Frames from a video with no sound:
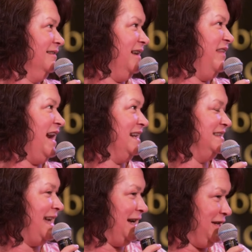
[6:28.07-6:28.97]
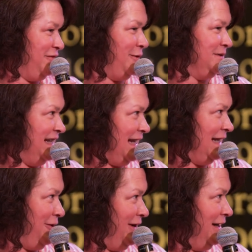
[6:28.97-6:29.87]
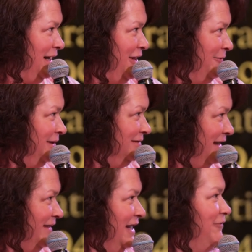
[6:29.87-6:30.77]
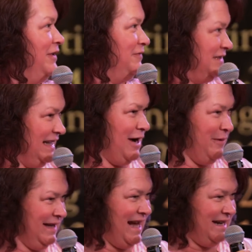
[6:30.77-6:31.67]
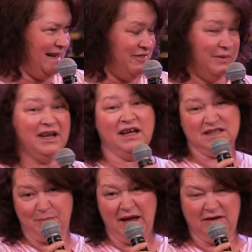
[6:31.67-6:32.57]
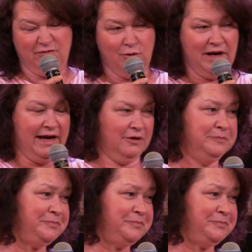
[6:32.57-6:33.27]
And then I decided in 13 I'd go get another one. And then in 15 I went and got another one. It's paid for now.